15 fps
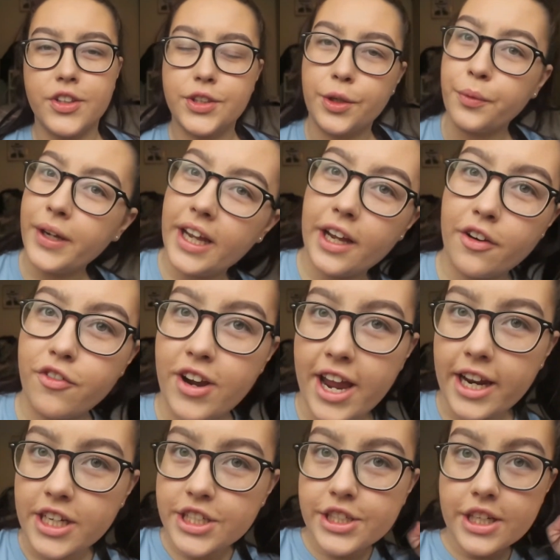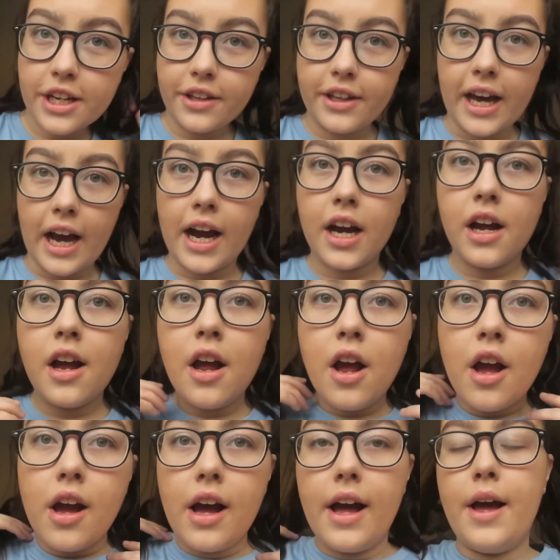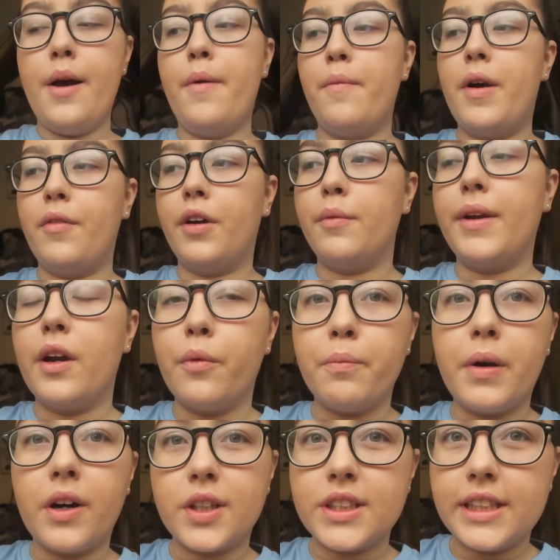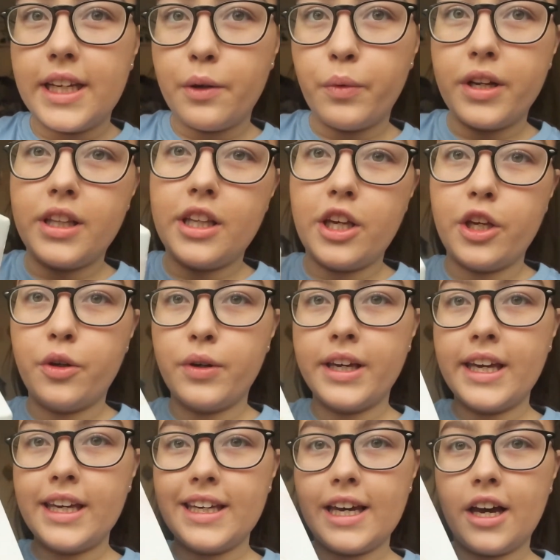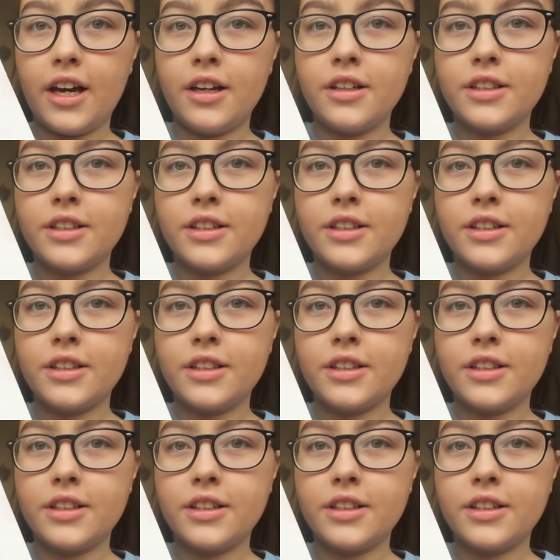So we arranged that. I'm going to be unboxing it with you here.